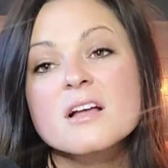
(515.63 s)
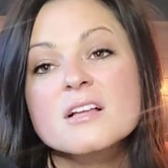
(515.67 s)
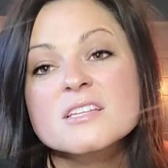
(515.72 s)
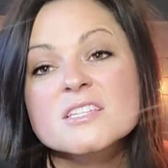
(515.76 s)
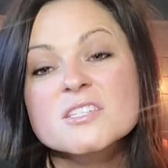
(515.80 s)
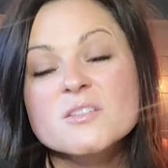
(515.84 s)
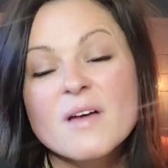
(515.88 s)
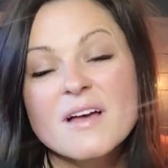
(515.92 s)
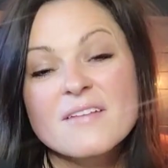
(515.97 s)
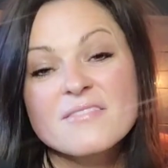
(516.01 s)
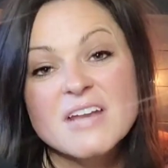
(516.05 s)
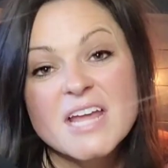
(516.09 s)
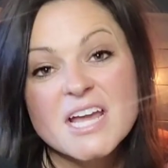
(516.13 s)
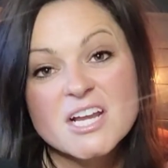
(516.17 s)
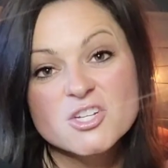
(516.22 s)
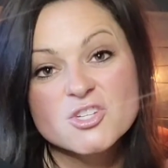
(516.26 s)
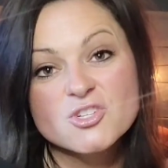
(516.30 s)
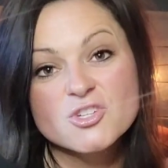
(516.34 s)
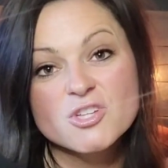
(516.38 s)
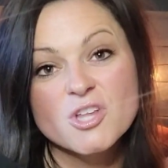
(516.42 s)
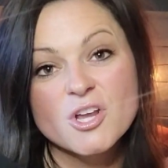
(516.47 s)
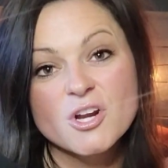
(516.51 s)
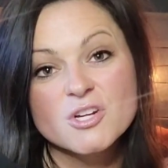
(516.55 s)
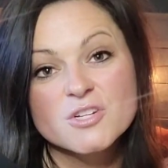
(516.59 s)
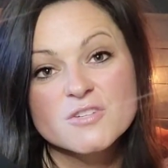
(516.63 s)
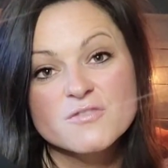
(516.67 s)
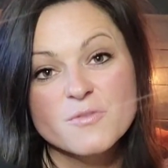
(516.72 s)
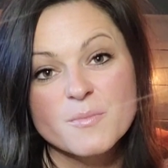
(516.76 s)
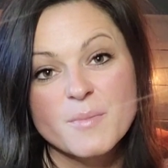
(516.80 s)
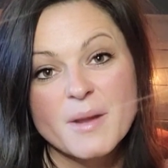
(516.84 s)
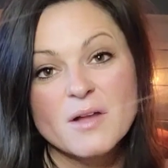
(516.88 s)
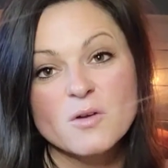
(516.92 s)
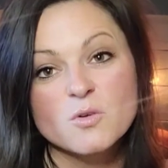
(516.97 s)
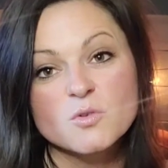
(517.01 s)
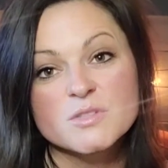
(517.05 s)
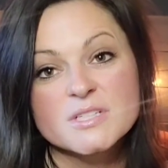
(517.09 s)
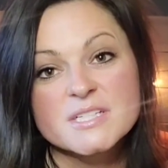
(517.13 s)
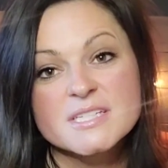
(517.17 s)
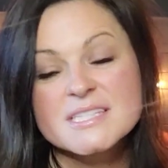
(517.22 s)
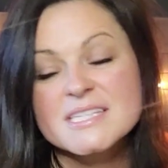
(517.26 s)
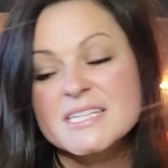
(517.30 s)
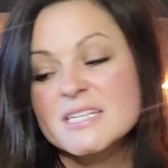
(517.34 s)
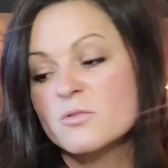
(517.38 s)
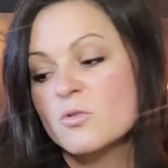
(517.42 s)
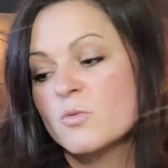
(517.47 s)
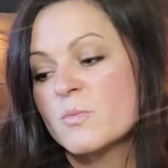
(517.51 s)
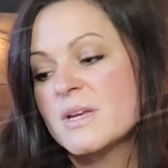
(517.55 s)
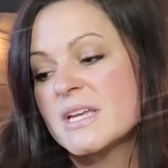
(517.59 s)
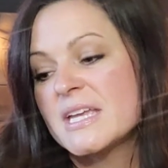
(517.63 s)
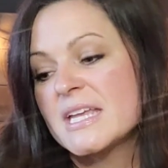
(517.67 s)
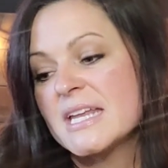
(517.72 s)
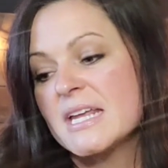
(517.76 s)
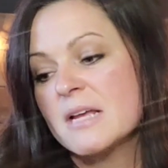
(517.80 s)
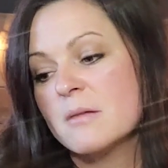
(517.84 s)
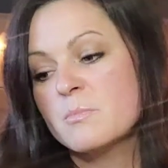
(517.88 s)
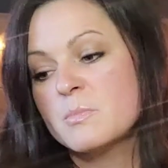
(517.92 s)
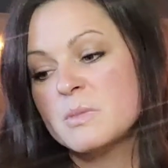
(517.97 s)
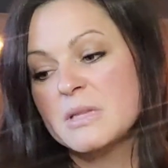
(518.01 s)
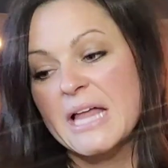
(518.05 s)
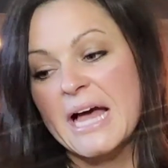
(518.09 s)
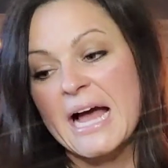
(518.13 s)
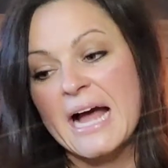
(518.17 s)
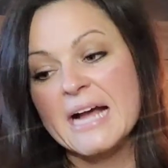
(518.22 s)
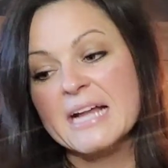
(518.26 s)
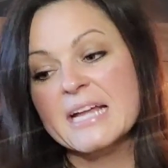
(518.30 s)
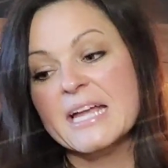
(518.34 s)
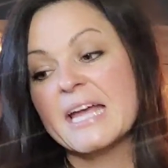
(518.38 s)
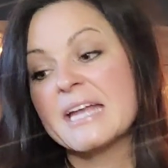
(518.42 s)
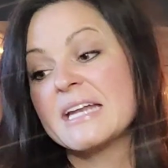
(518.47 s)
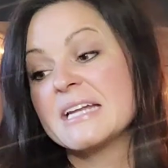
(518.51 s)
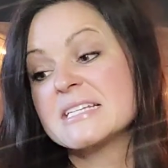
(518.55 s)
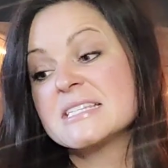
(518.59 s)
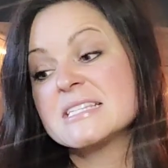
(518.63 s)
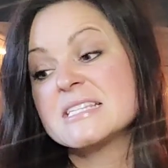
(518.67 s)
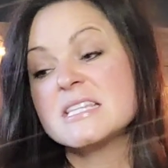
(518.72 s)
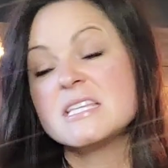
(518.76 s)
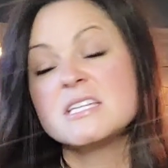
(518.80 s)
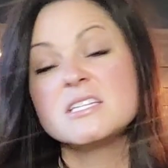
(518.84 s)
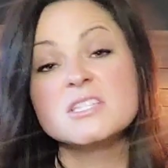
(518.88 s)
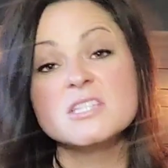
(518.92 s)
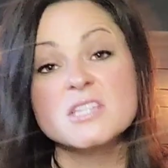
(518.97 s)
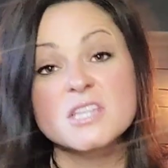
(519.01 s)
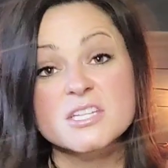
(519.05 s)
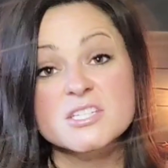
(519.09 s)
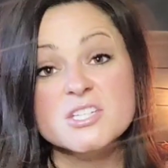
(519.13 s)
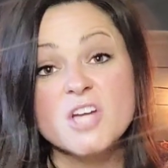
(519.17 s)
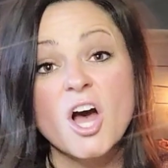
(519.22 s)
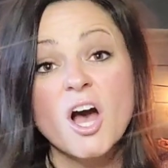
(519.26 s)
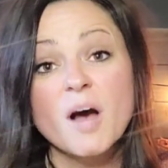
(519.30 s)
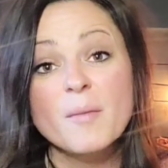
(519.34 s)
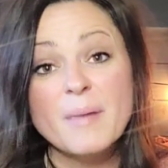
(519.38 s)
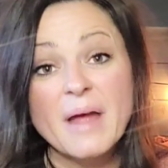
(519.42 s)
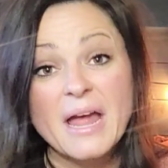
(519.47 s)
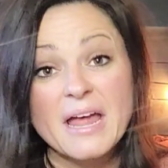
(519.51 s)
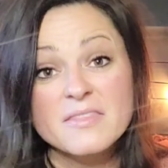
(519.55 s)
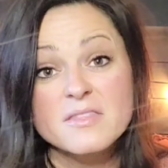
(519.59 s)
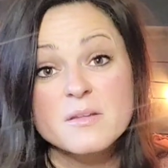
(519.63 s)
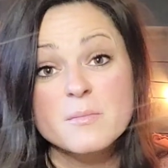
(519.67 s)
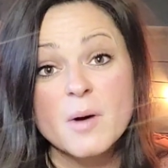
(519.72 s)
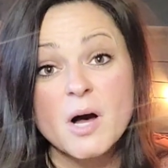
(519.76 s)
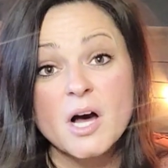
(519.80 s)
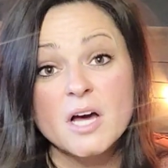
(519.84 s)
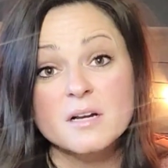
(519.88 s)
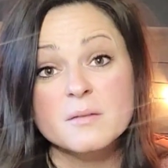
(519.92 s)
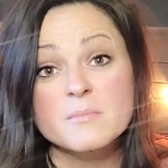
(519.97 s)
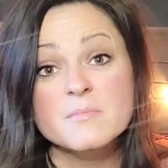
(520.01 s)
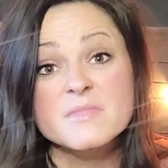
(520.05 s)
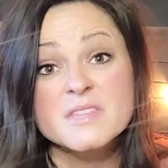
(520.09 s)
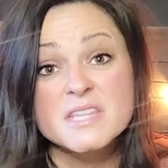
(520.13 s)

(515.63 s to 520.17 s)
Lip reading: So I have an extra large for my oldest. He will be getting black, and it's the top and the bottom.